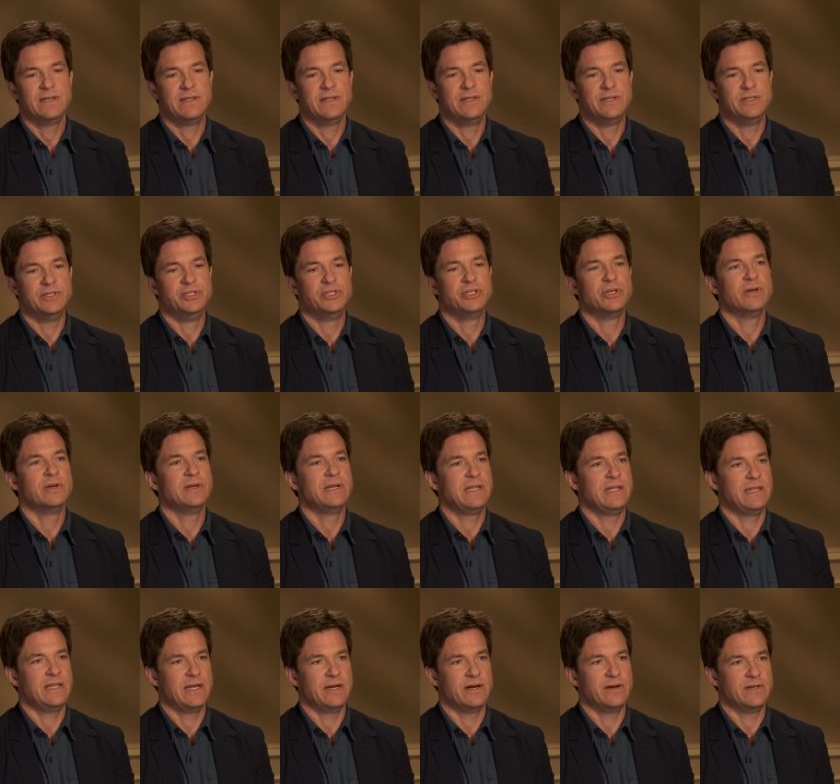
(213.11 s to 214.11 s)
the journey
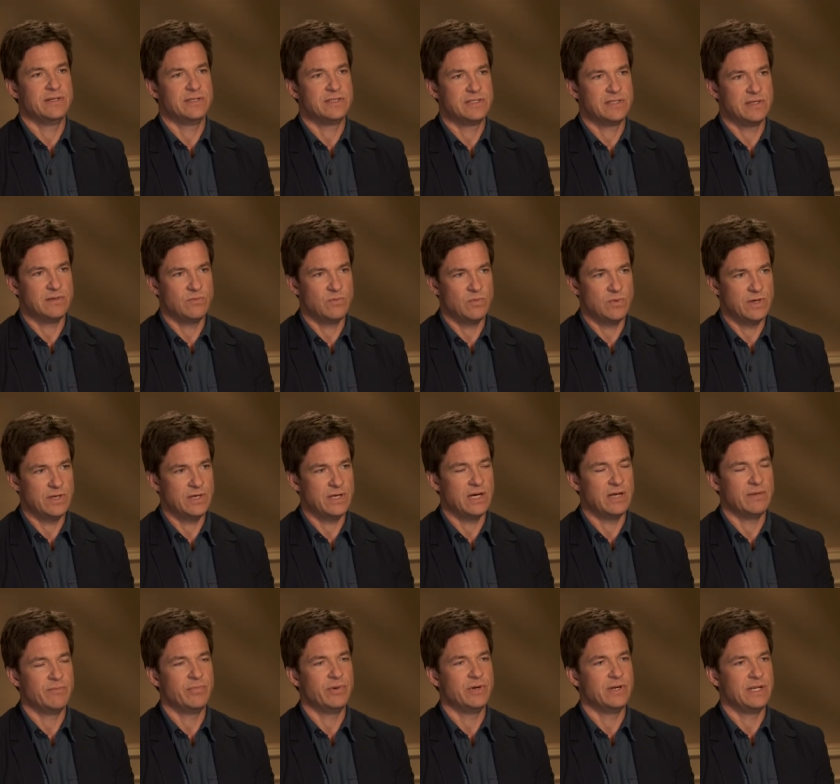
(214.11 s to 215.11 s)
there is somewhat
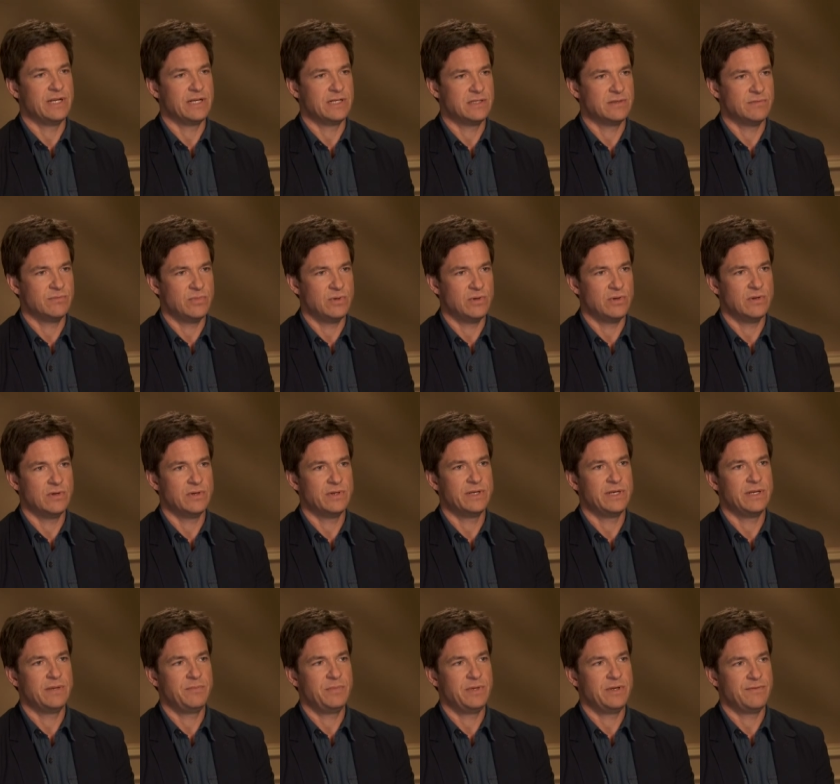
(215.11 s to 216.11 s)
unpredictable
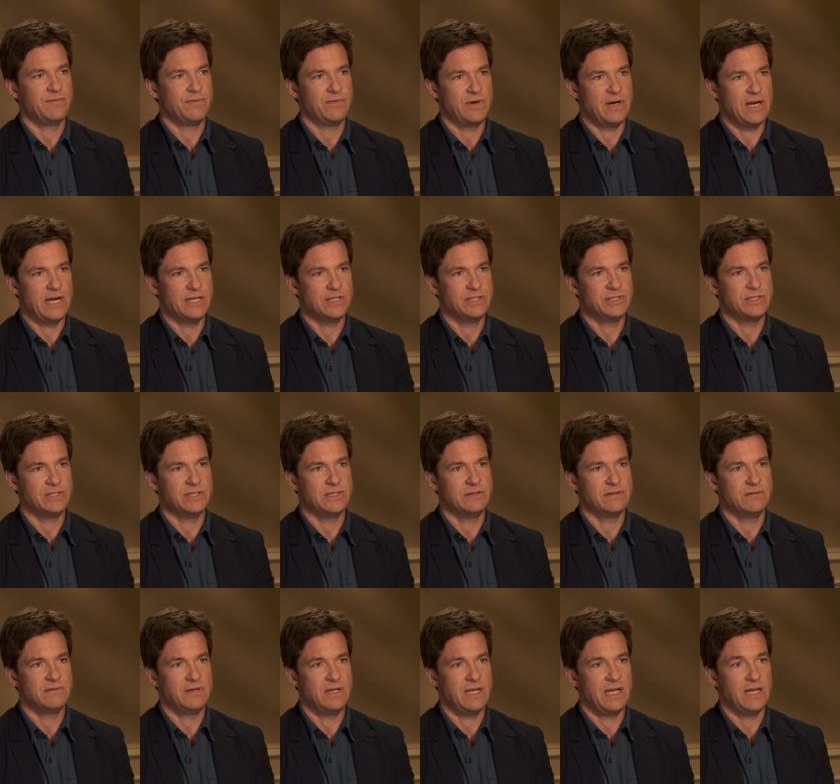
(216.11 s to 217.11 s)
and a bit fresh and